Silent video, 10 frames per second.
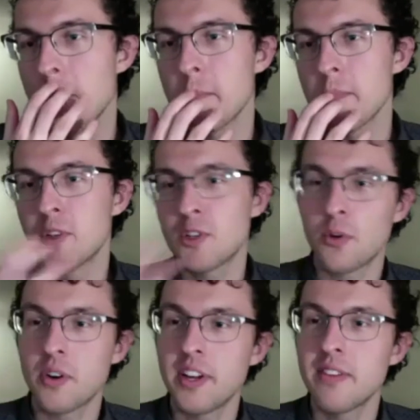the
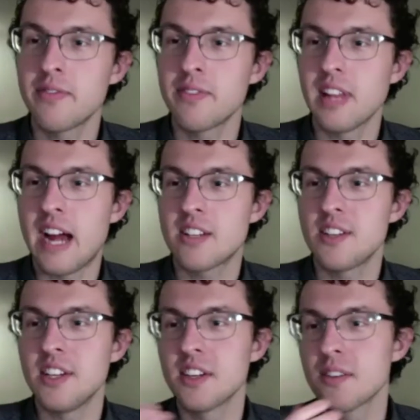story of the last
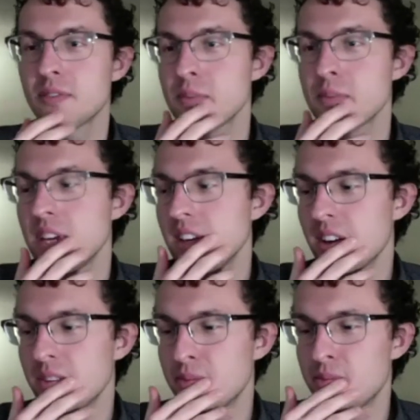year for me
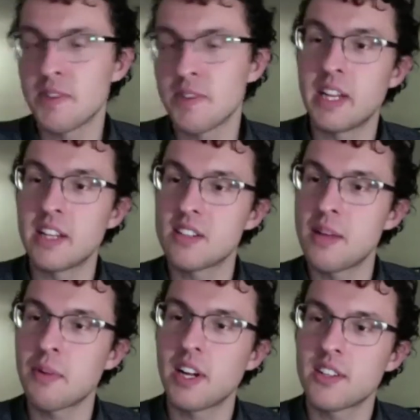of submitting the
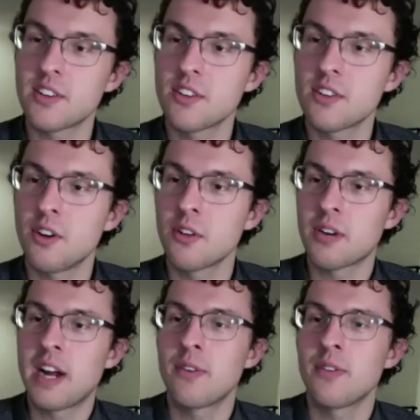Stamp Collector all
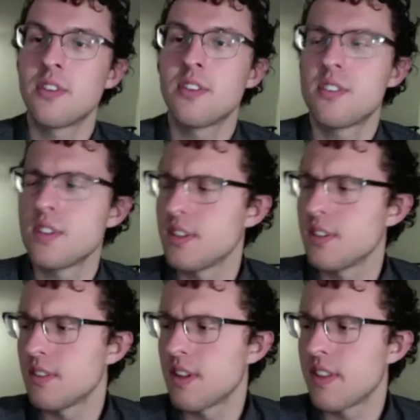around to
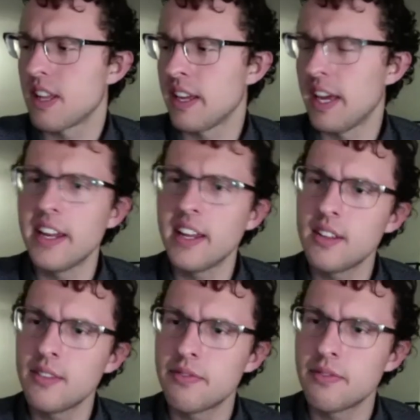I think like
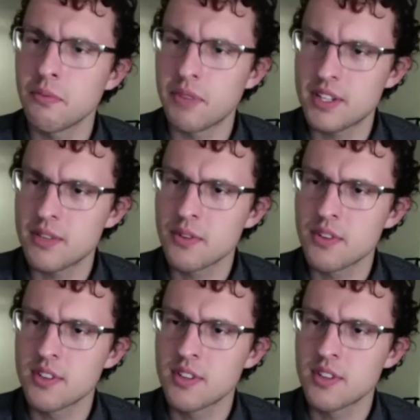80 film
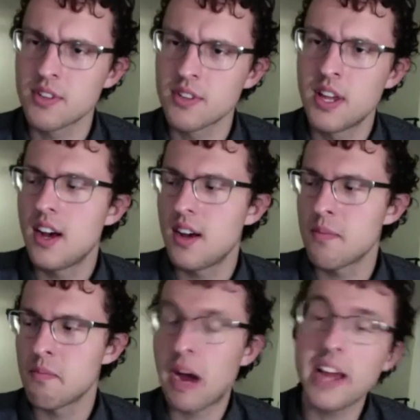festivals.
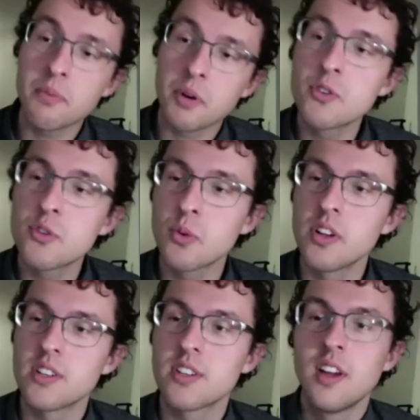My approach
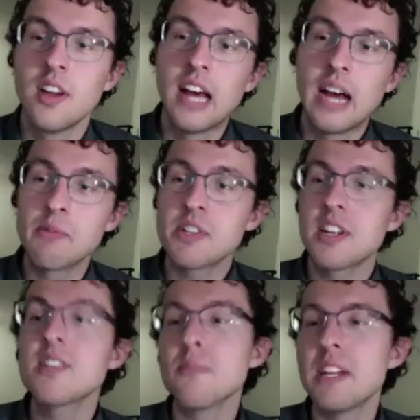was I'm just
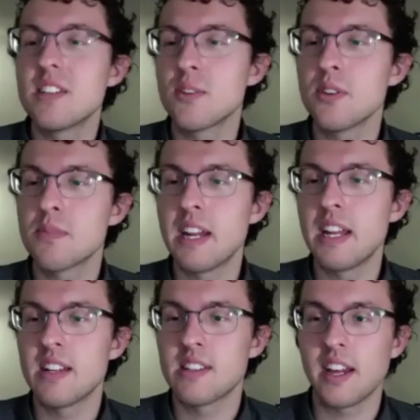going to submit it to as
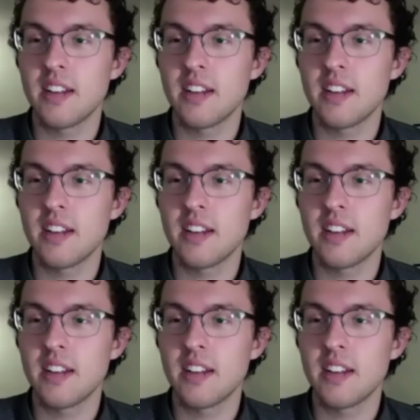many as I